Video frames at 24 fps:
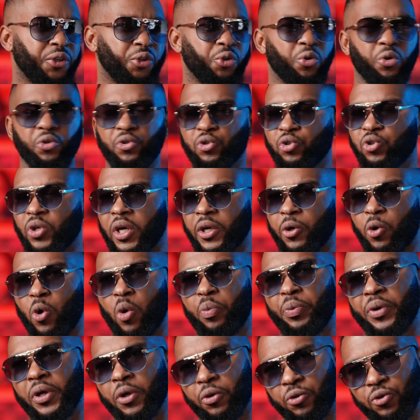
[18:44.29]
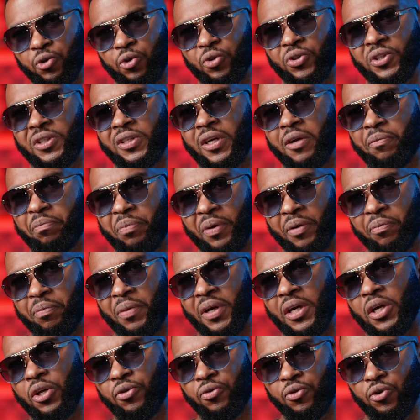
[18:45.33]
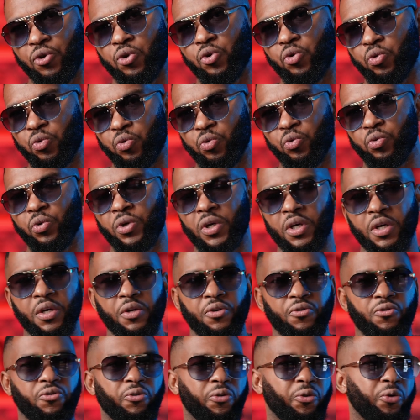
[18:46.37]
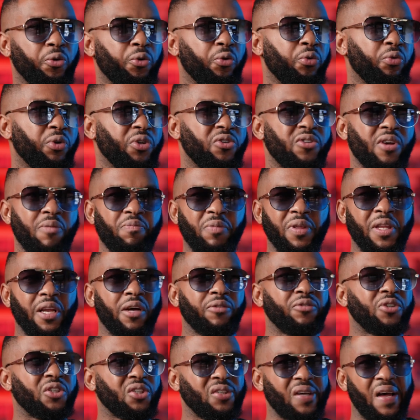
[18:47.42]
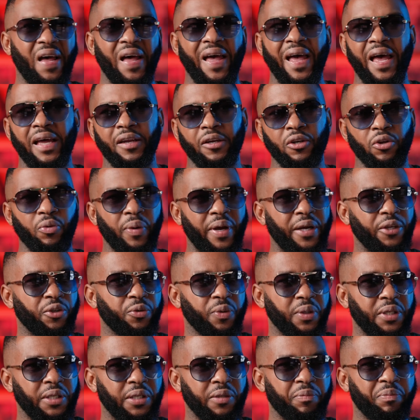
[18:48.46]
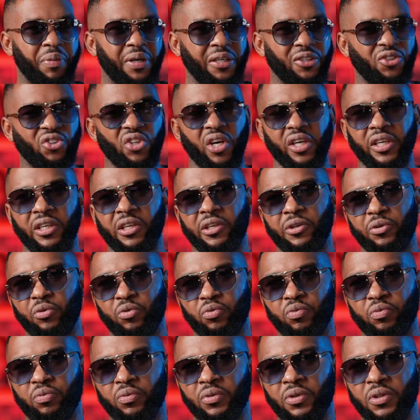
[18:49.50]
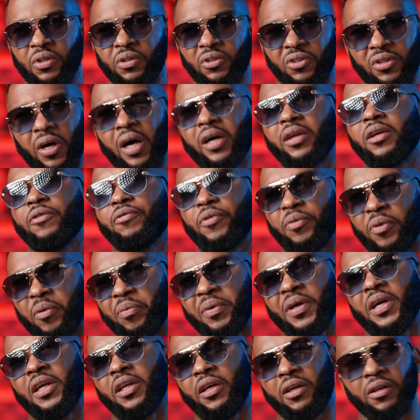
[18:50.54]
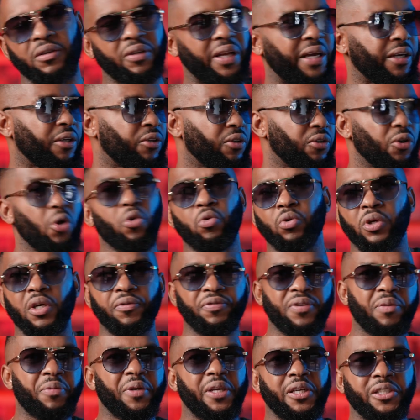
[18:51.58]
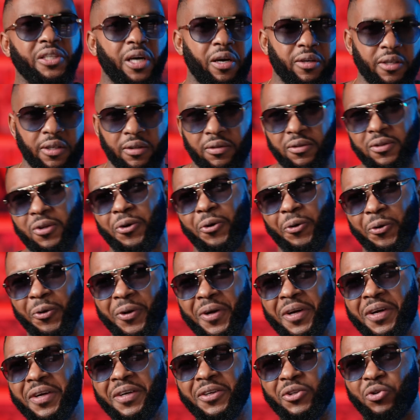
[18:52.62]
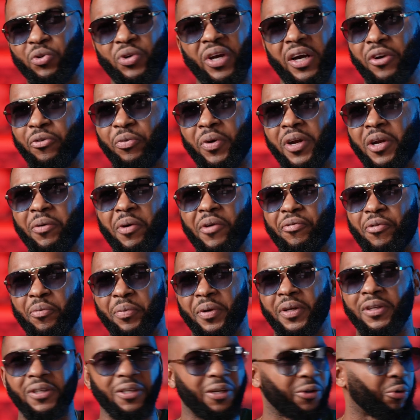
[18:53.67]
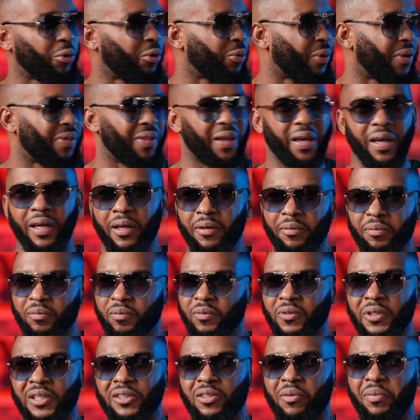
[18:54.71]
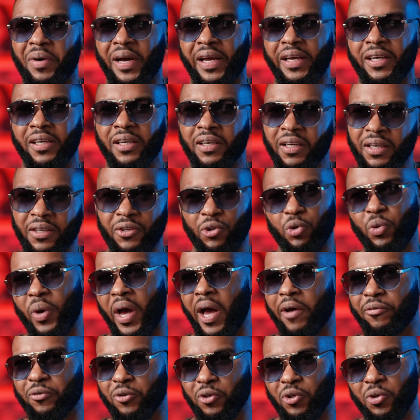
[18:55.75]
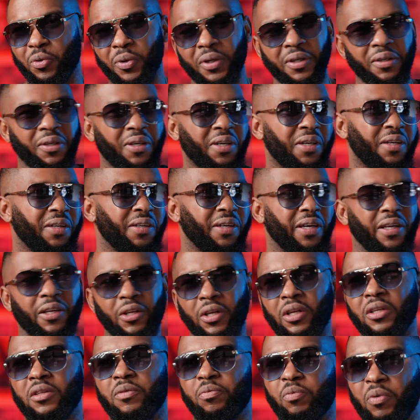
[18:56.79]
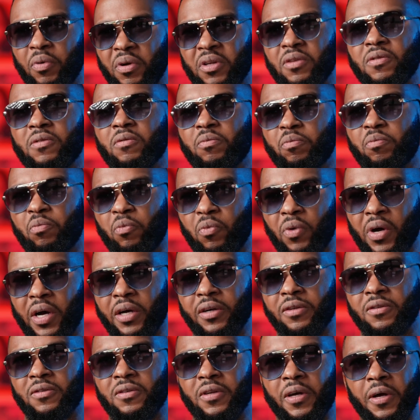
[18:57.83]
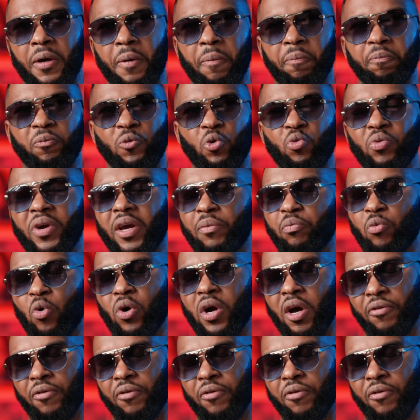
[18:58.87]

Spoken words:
you also try to incorporate it into your set, but make it you. So it's something that I've just added gradually, but it started from the beginning and like, yo, give somebody a shout out. So you can't run away from it. You're the only one there. There's a mic. You have to do it. And as you get more